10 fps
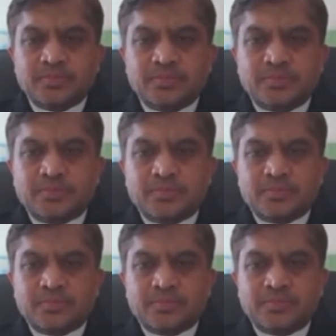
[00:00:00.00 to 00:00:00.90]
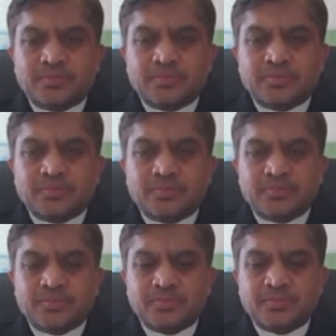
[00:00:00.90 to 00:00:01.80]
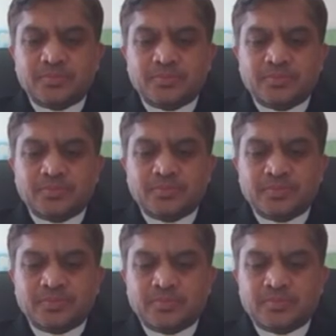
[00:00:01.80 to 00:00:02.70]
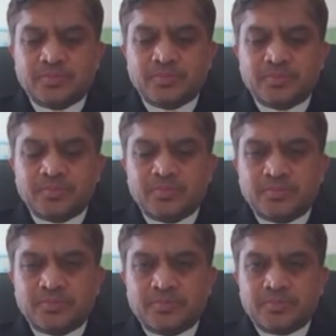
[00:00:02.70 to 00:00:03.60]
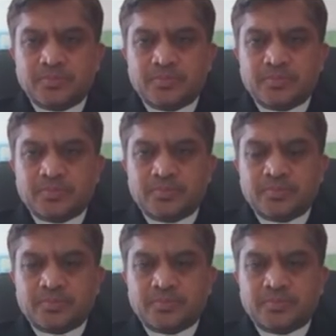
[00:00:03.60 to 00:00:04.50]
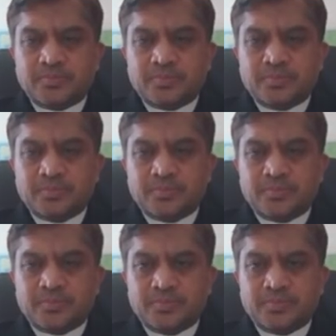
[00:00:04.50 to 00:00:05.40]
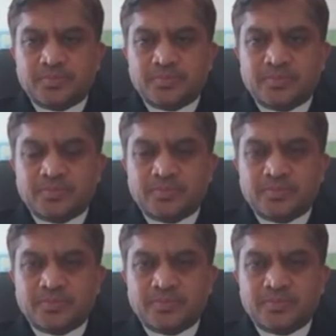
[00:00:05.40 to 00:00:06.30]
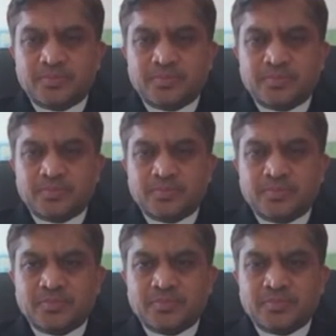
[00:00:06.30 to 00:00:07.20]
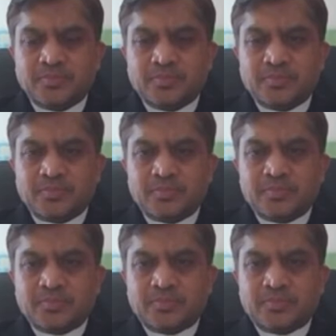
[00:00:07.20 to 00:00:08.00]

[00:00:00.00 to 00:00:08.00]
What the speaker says: The person shown says nothing.